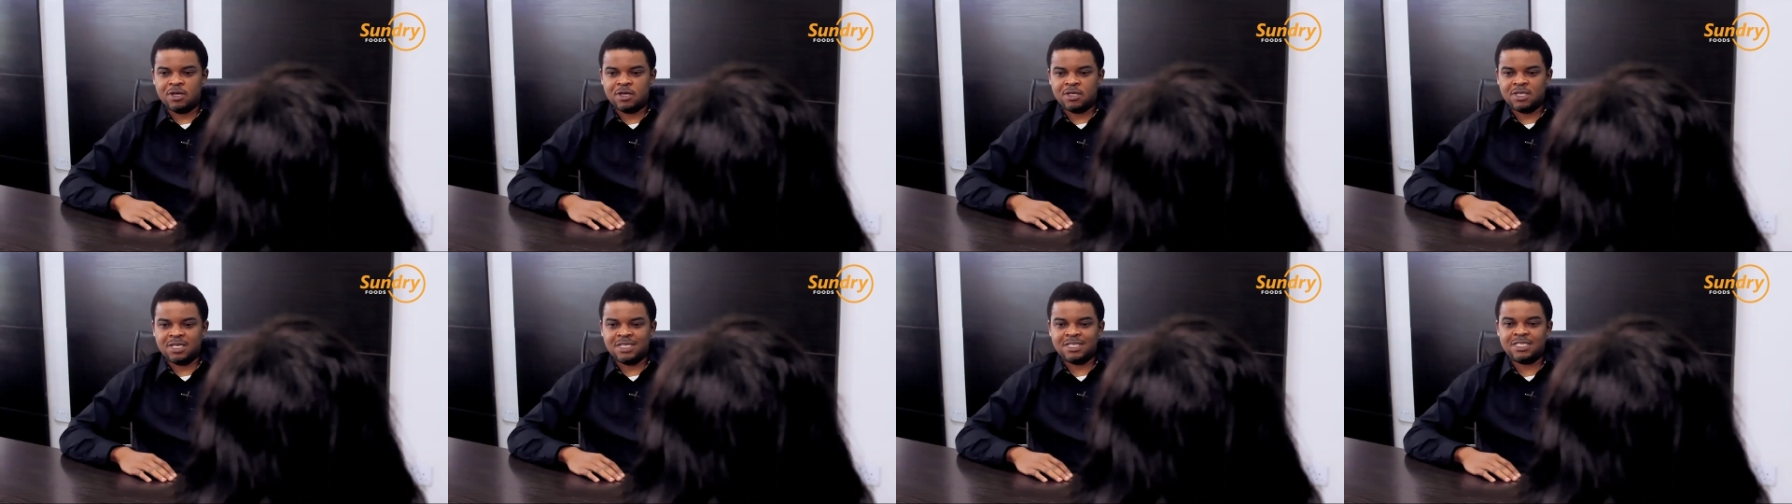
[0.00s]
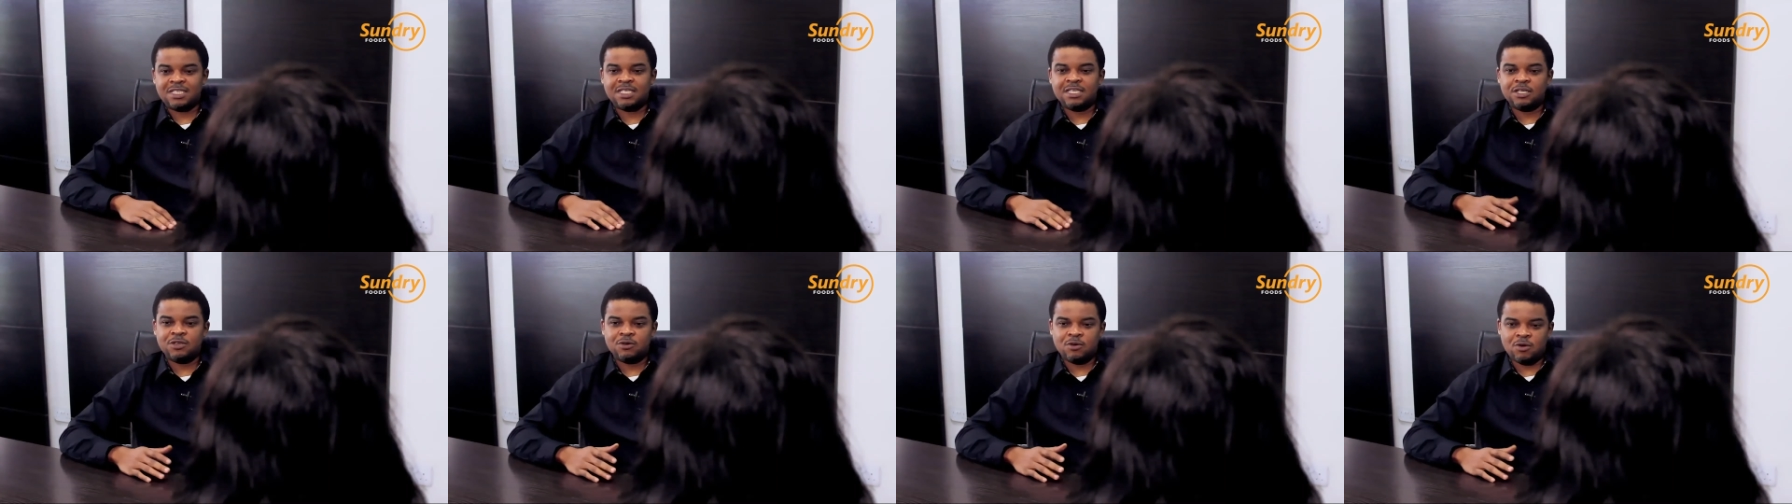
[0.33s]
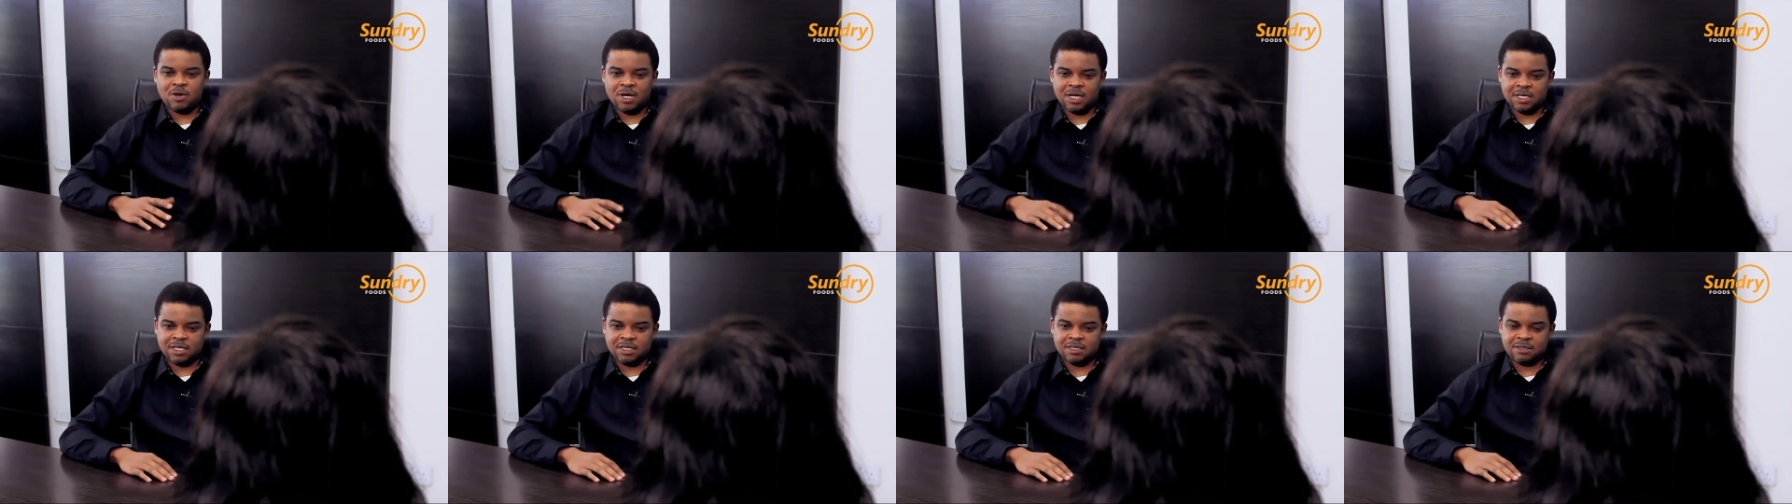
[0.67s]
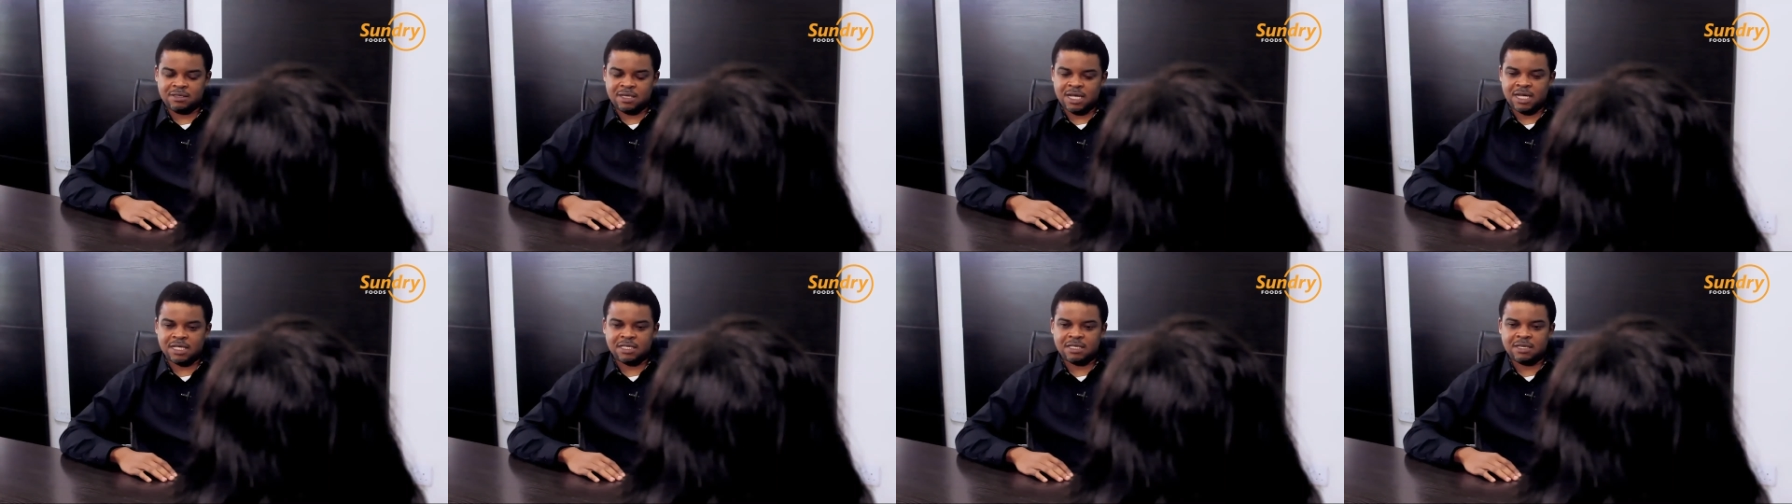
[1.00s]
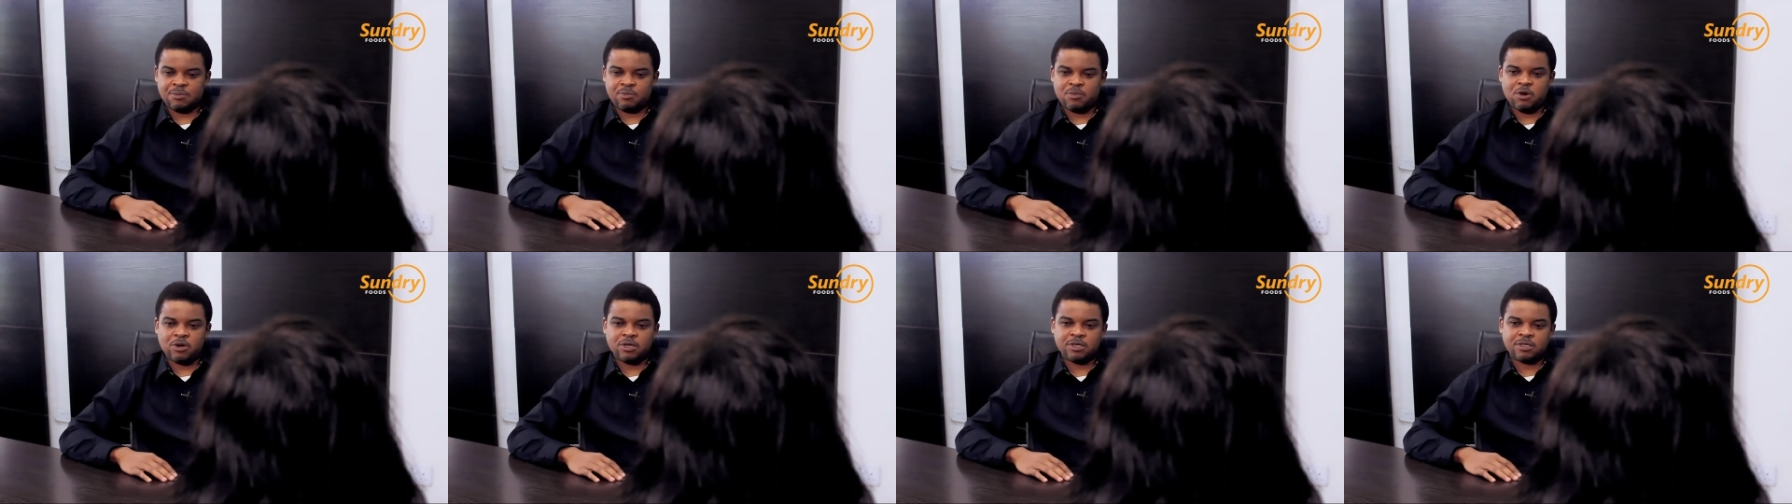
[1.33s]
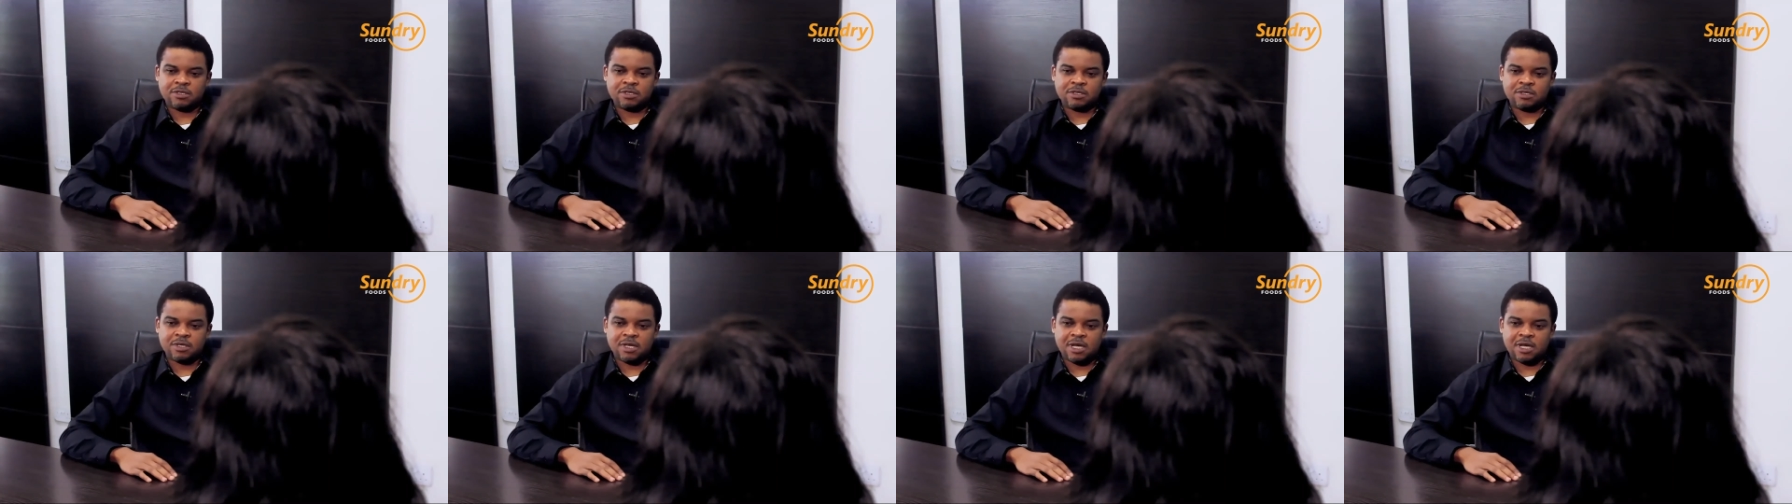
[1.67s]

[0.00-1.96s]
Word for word: the CEO at, at the point,